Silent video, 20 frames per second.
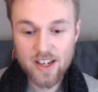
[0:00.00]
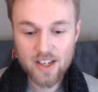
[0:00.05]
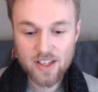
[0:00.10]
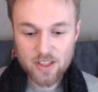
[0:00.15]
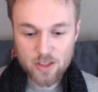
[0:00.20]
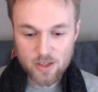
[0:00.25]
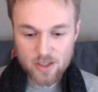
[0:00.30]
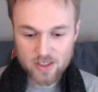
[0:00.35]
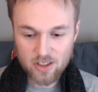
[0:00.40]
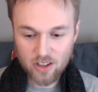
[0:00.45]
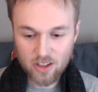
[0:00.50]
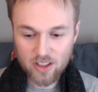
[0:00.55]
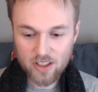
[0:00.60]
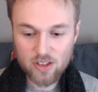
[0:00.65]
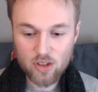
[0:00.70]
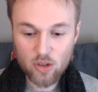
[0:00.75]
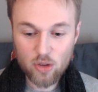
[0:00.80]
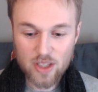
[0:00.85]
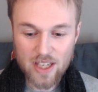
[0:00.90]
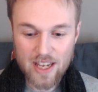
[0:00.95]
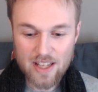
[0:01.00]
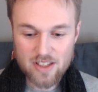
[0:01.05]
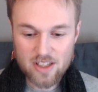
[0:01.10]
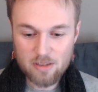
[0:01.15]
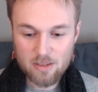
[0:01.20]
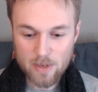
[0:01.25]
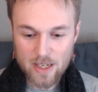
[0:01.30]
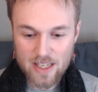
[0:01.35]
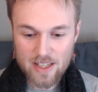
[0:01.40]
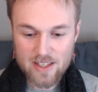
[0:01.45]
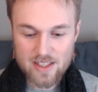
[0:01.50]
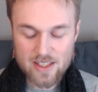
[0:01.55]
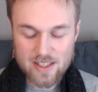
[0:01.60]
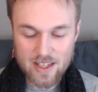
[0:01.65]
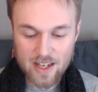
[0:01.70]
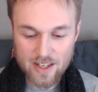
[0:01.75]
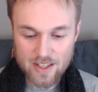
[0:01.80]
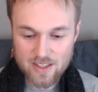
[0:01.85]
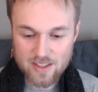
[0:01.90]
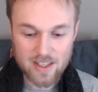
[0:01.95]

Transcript: You start to gain some insights.